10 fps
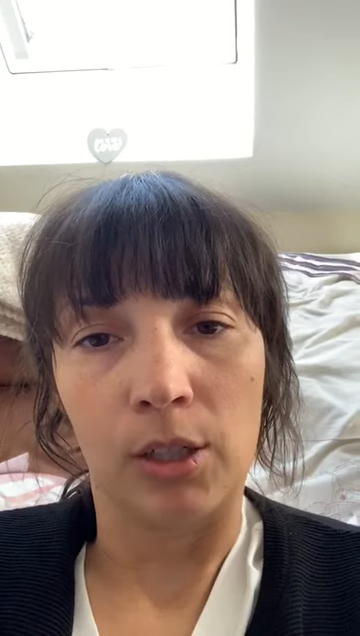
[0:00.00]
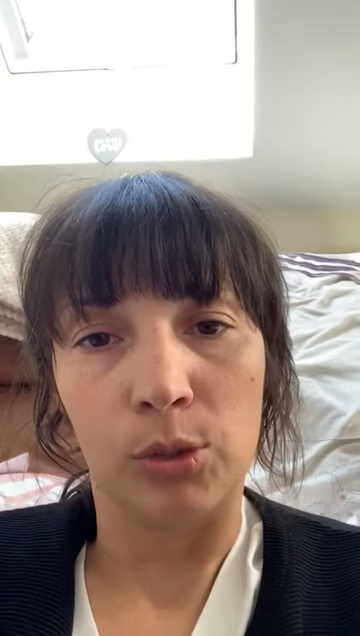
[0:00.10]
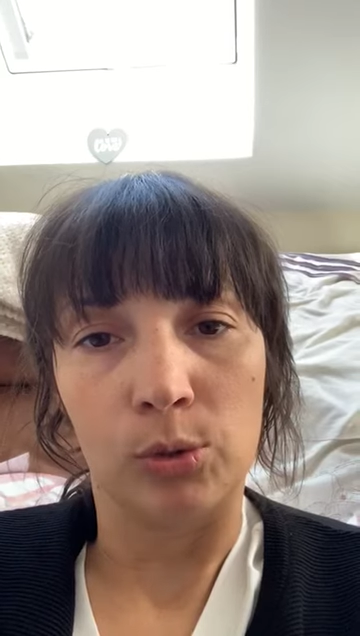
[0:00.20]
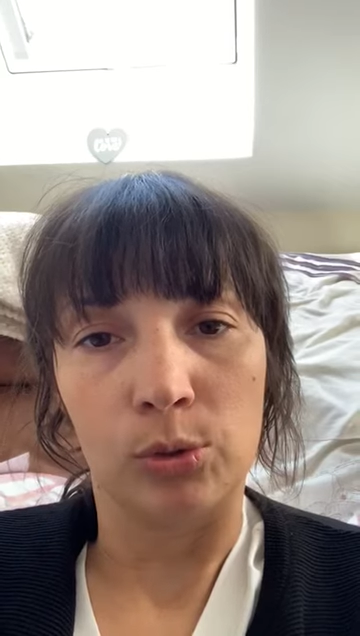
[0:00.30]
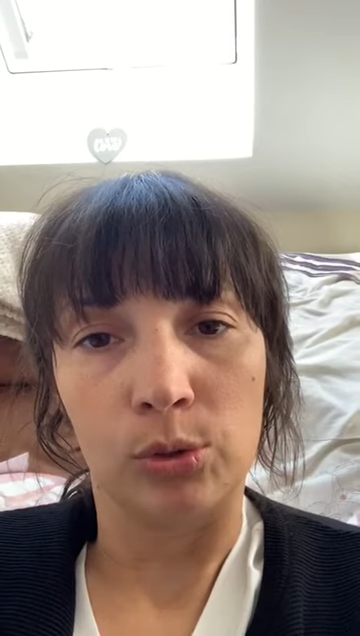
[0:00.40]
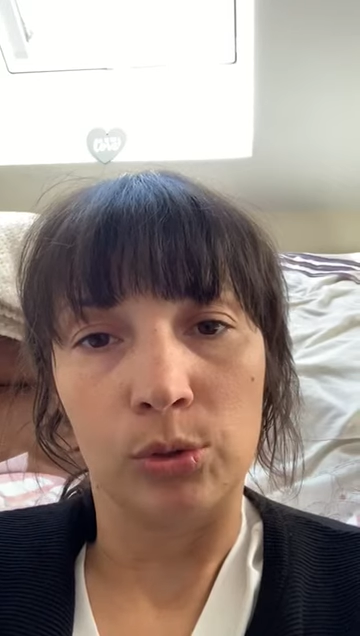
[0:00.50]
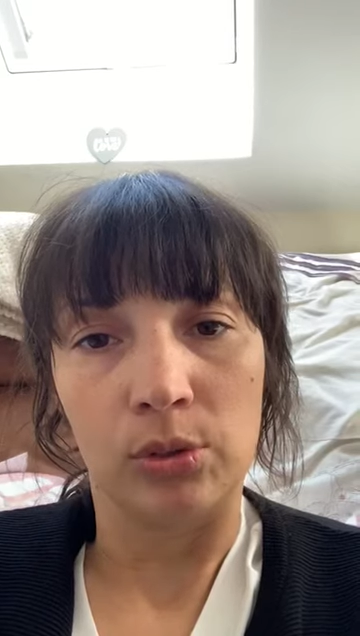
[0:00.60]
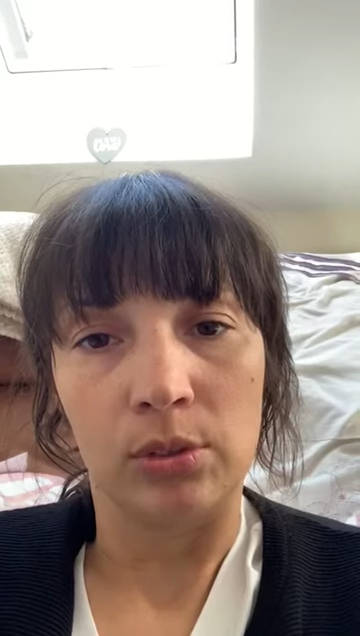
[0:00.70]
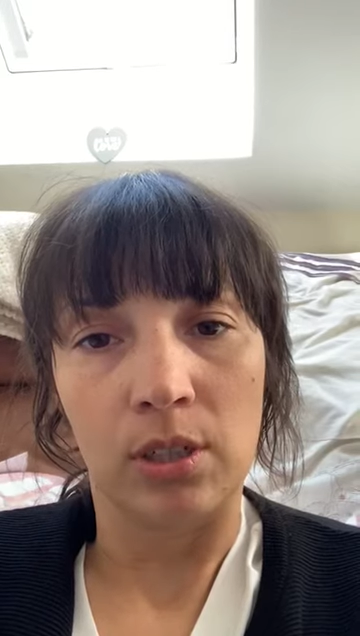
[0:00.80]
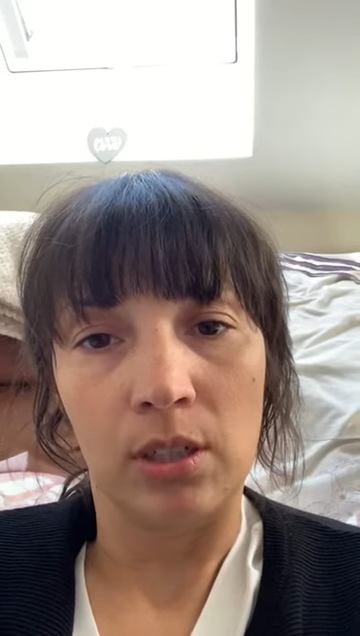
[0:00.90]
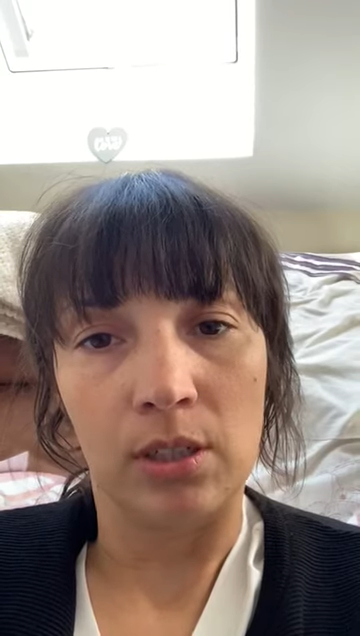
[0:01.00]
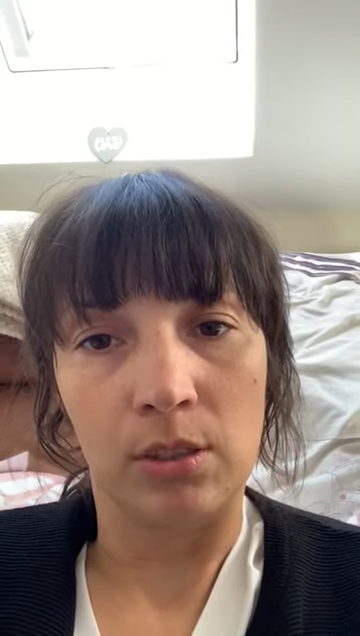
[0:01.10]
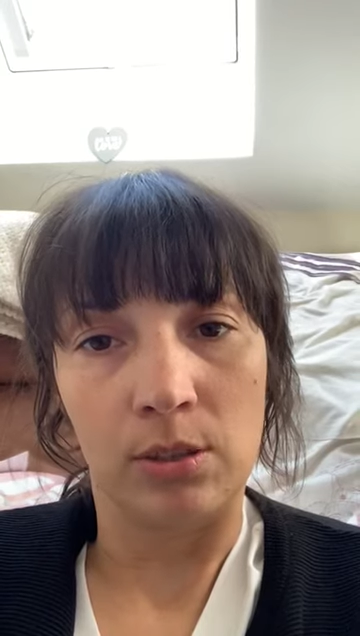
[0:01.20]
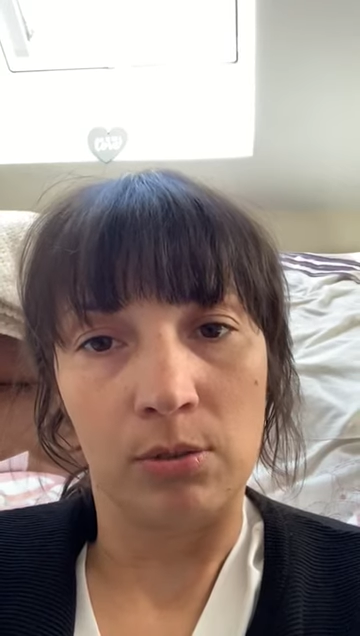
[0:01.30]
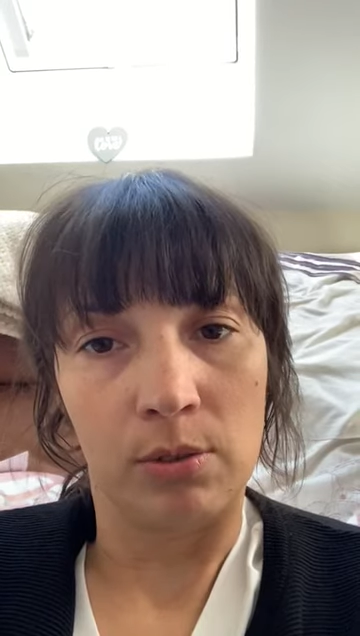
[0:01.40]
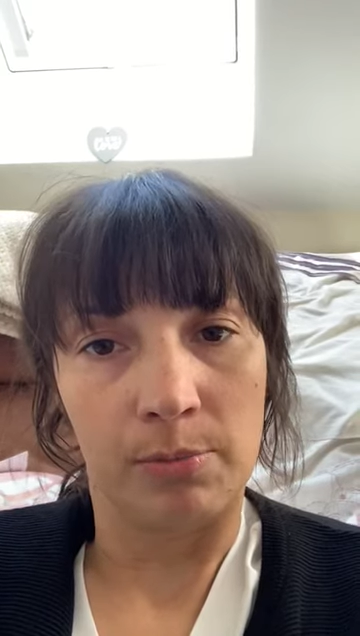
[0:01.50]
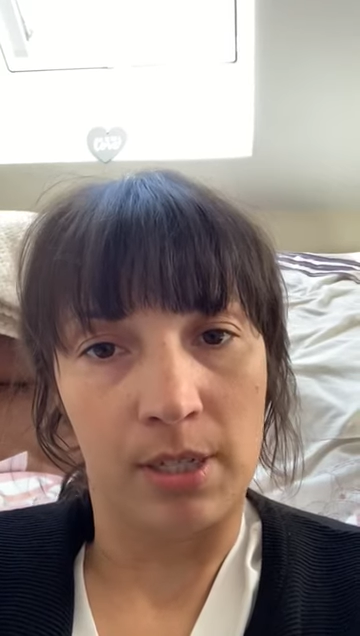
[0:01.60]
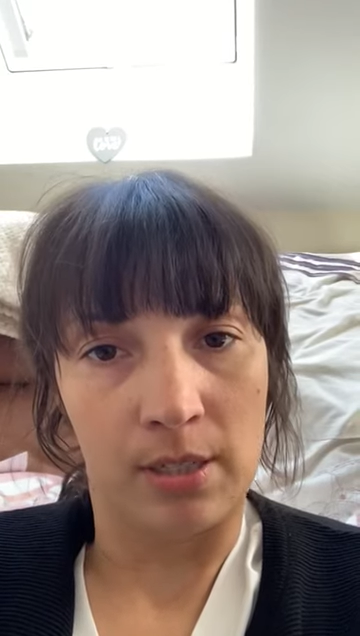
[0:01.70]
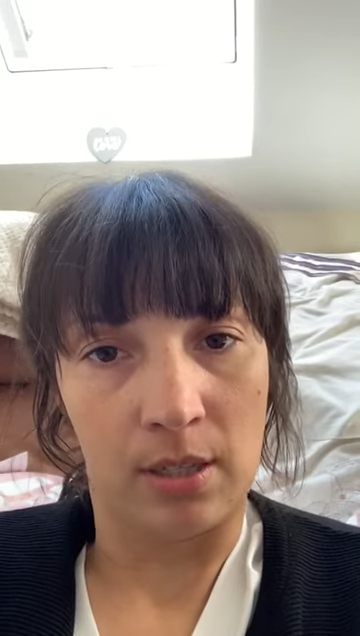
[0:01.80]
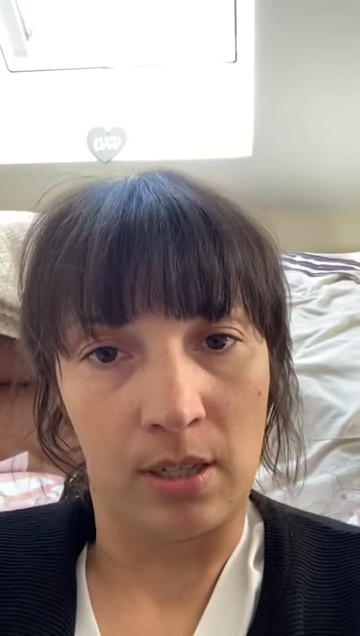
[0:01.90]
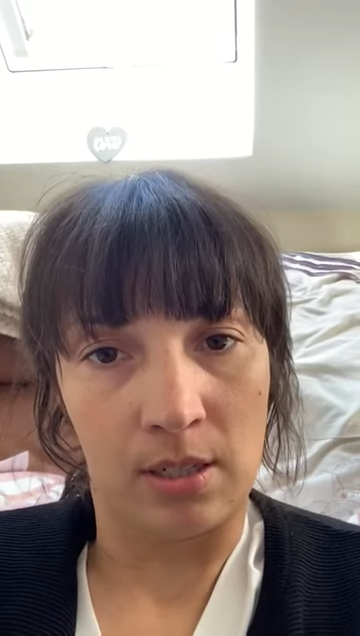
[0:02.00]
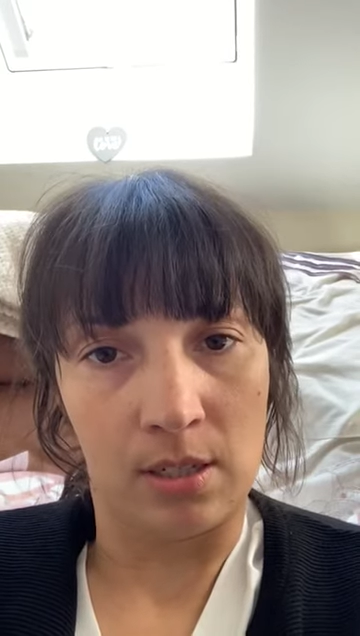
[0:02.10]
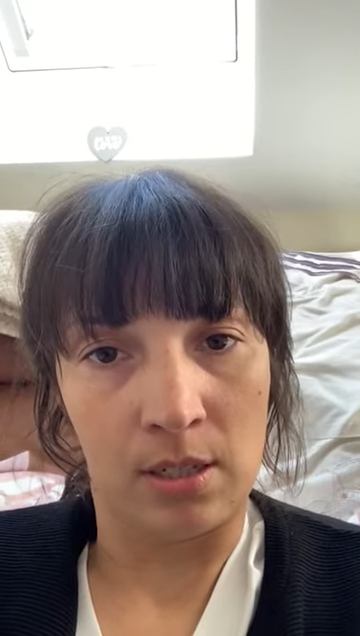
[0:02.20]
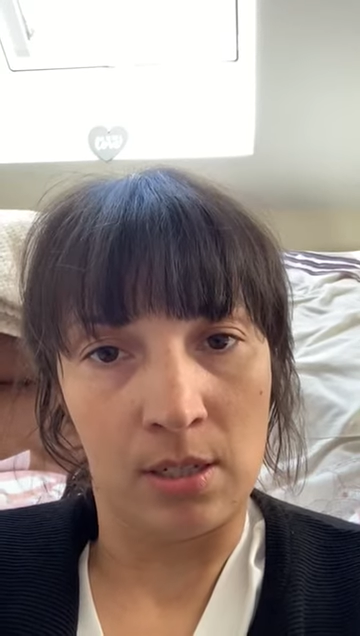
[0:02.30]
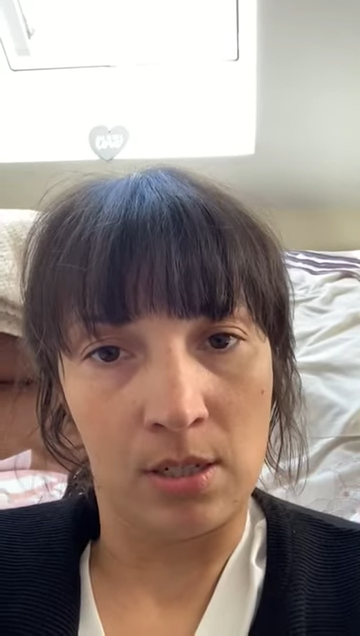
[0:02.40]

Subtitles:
was diagnosed with breast cancer.